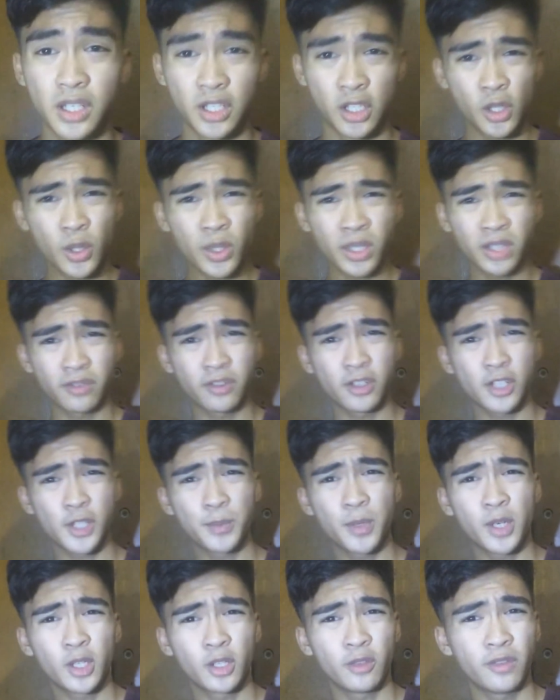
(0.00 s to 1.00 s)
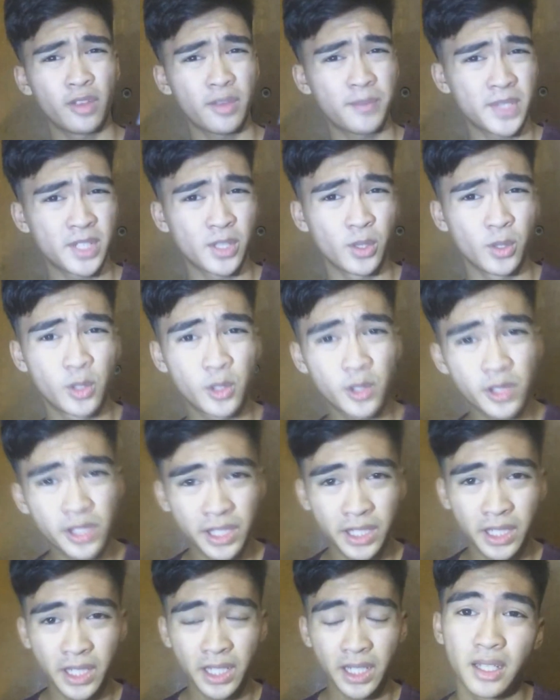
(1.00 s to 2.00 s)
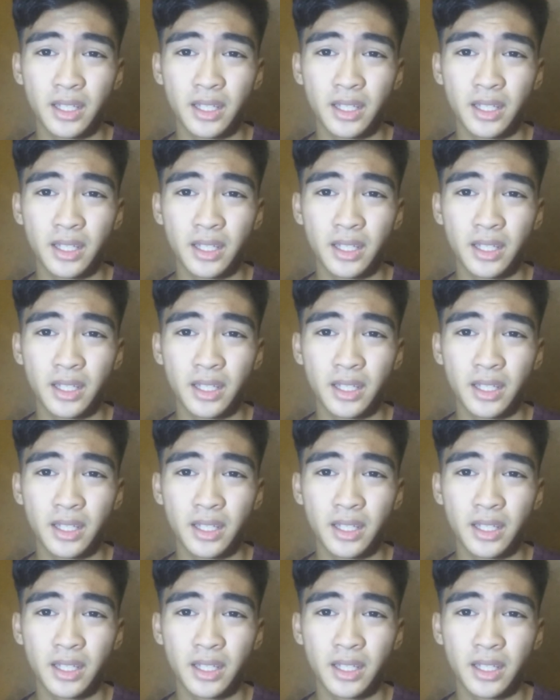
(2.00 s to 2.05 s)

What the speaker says: During the first part of episode 3,